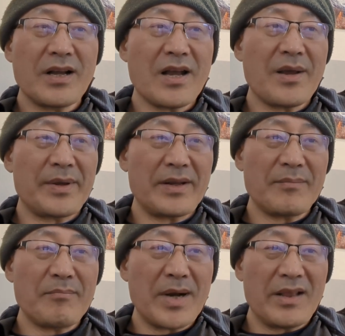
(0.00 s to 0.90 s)
I
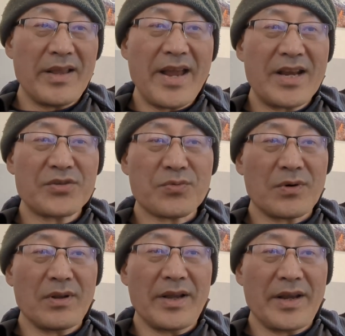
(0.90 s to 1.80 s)
mean, my legs
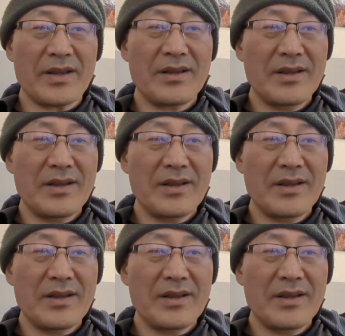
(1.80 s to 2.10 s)
were like,